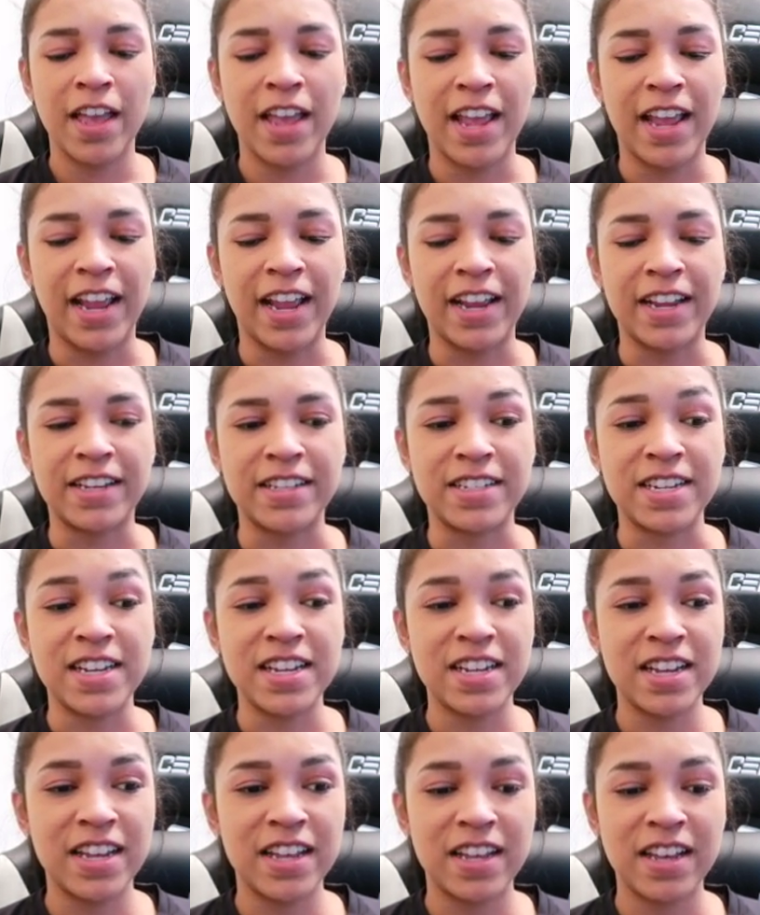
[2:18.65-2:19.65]
And
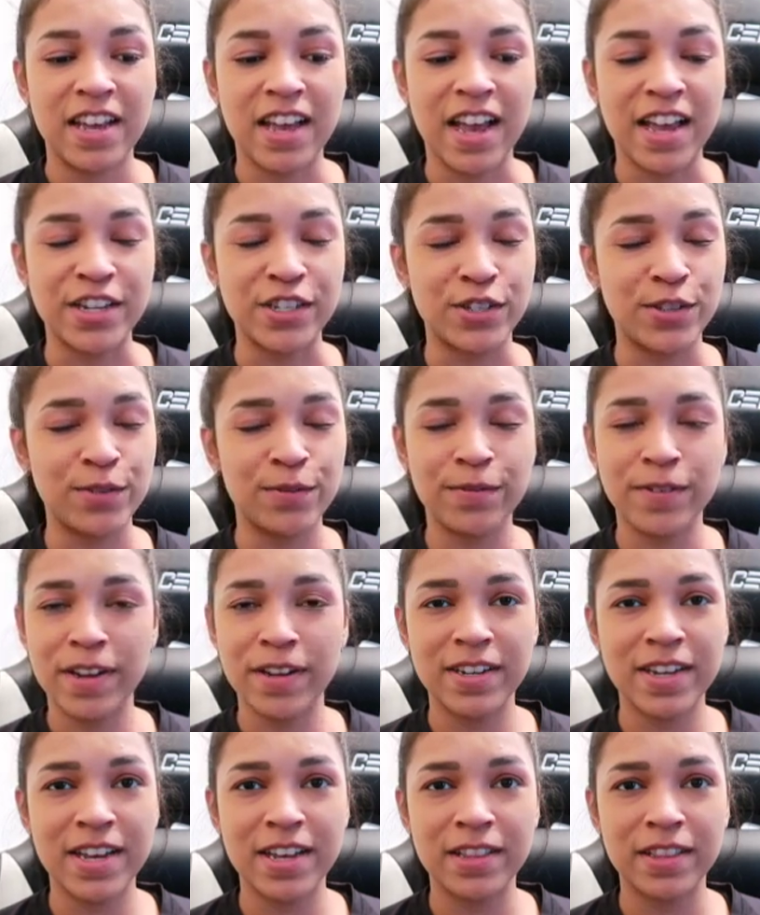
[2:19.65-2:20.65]
I soon
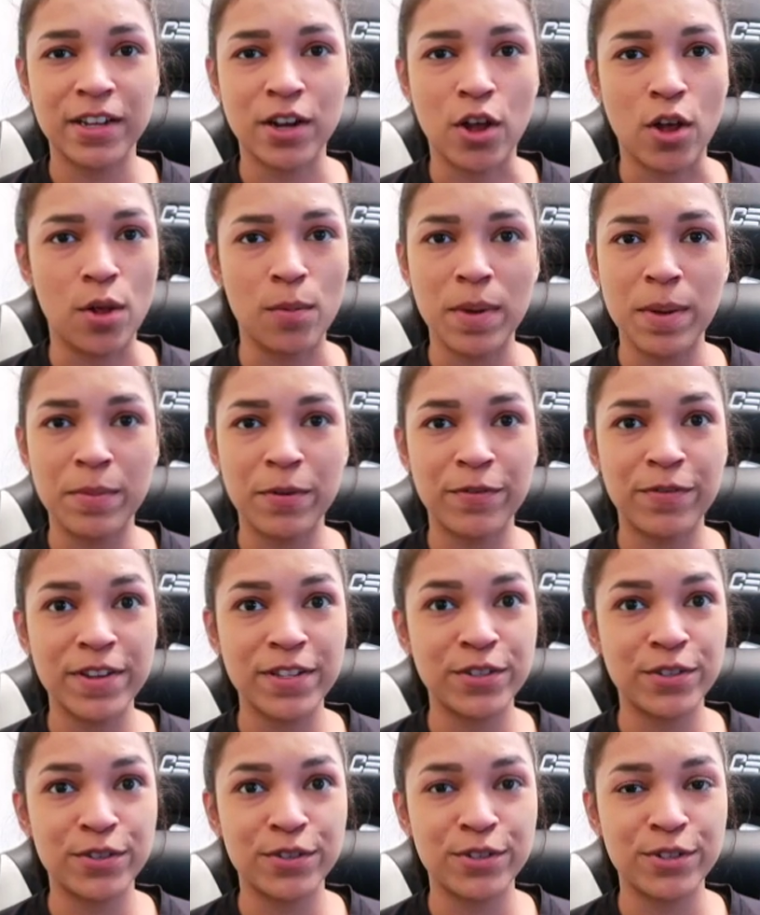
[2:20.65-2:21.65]
found out that all my
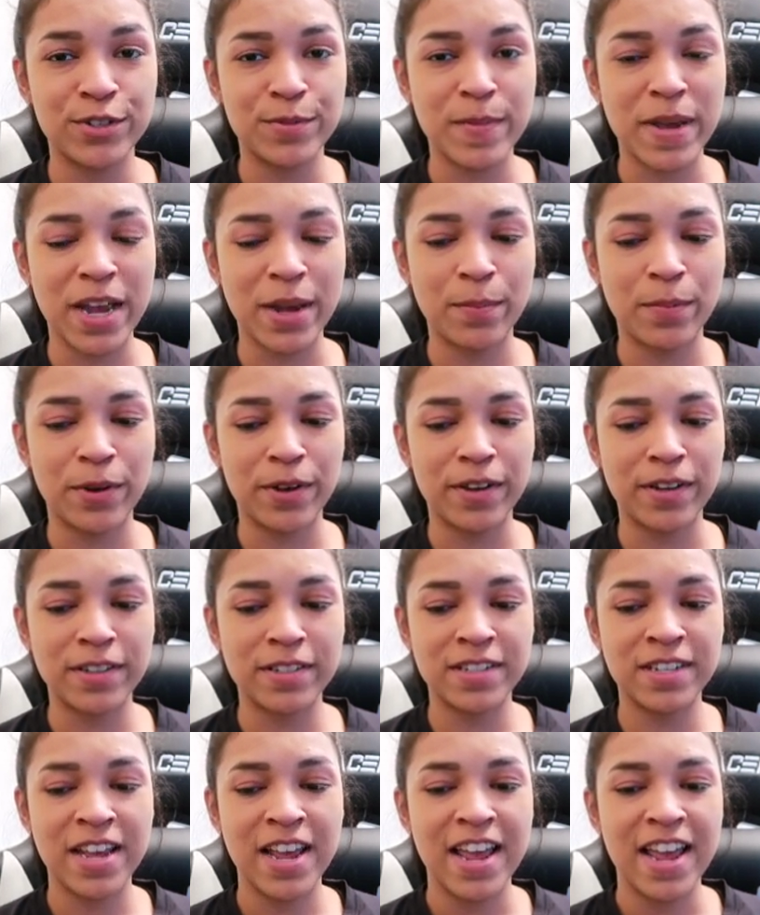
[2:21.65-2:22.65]
professors use
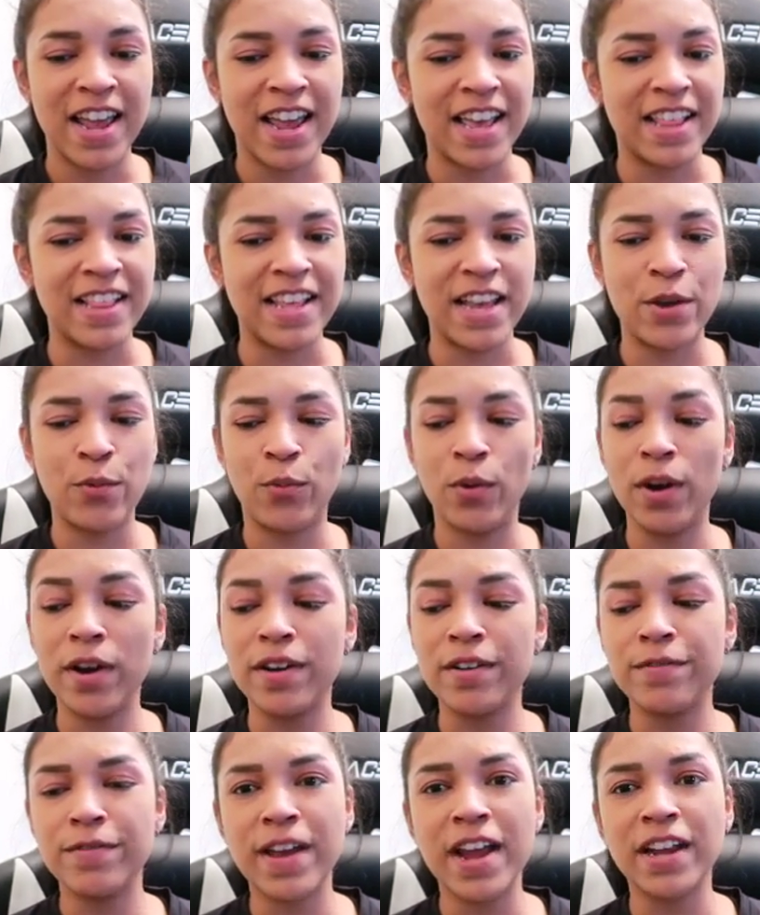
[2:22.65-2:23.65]
MacBooks, and they were
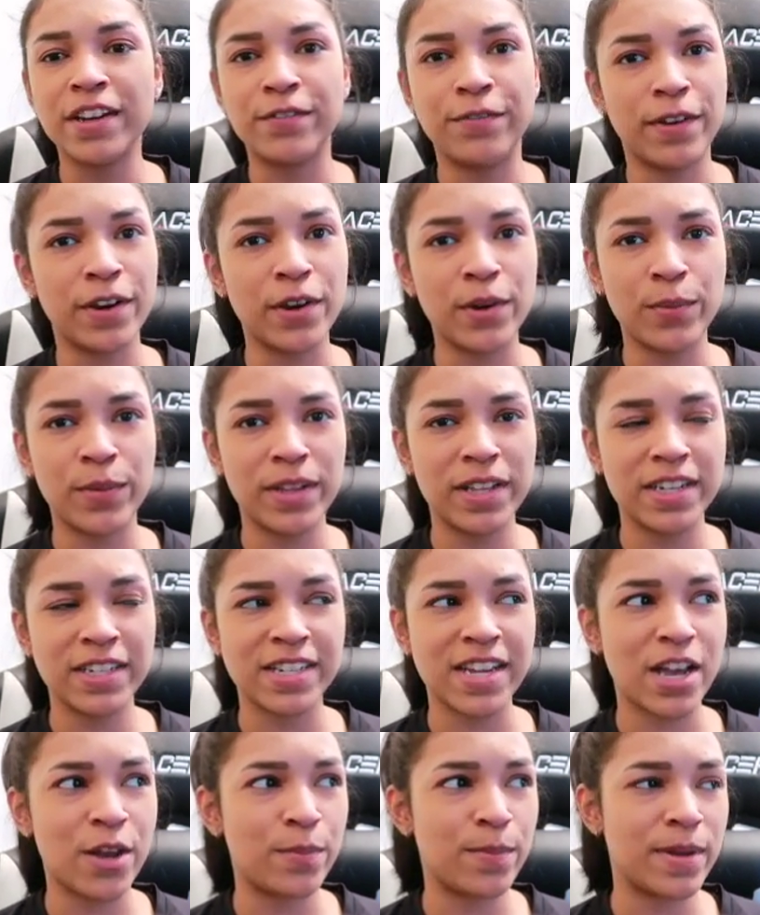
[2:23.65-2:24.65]
in fact very willing to
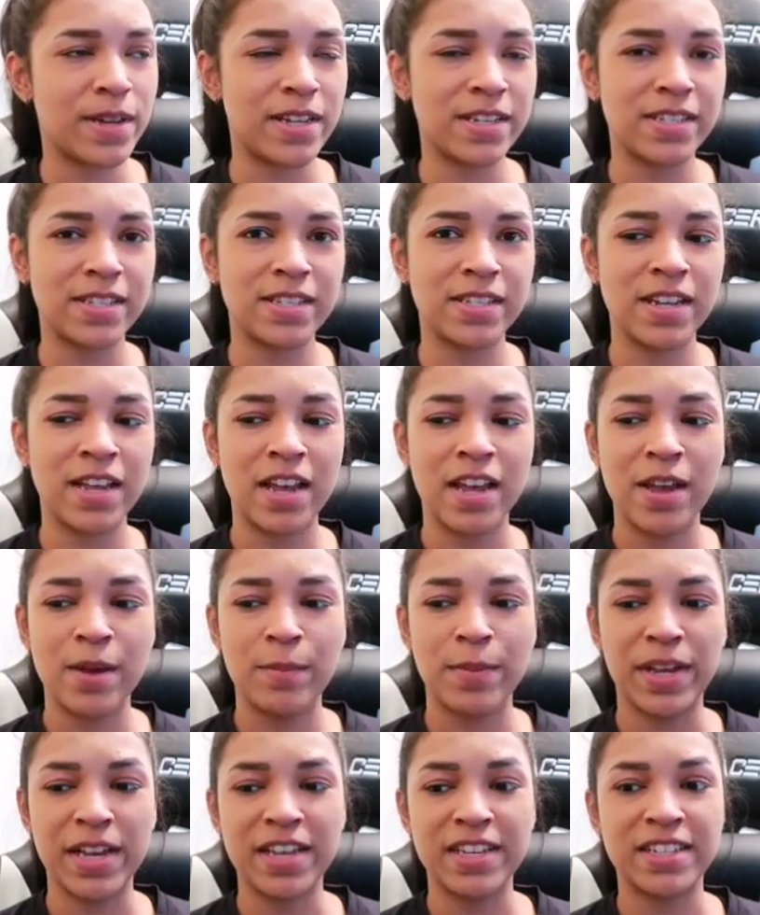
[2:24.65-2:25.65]
help us
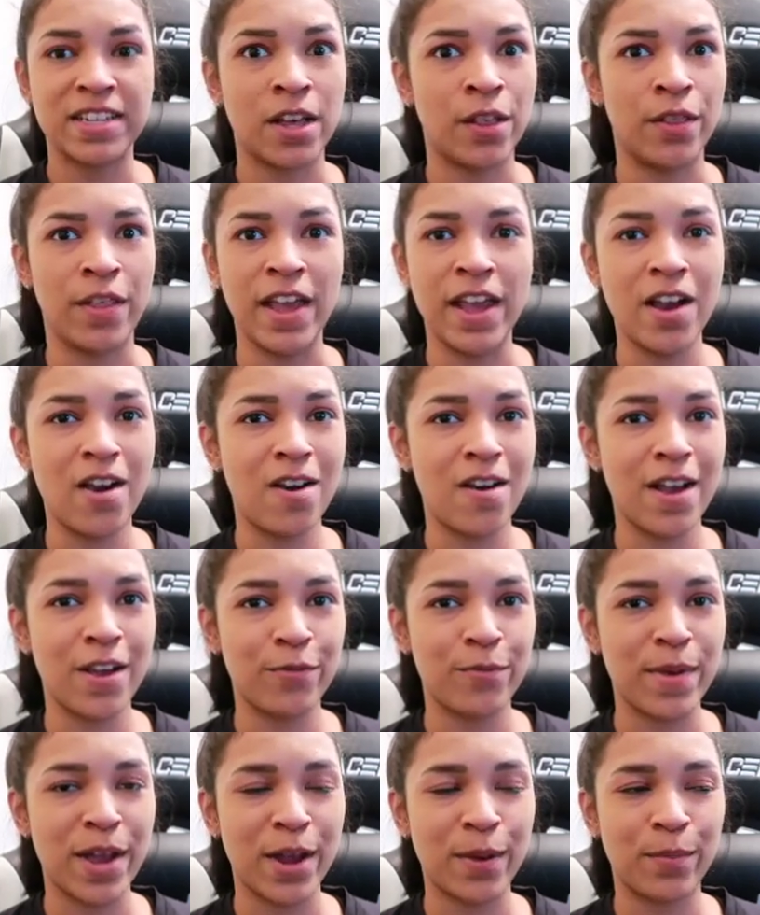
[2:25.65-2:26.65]
because they all have
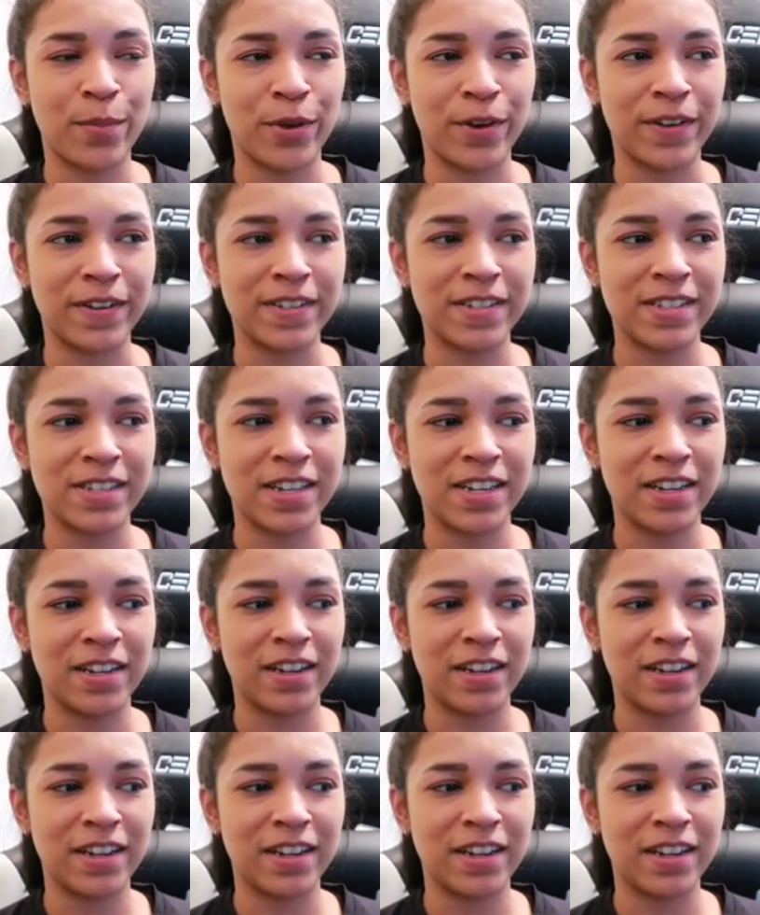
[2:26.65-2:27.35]
MacBooks.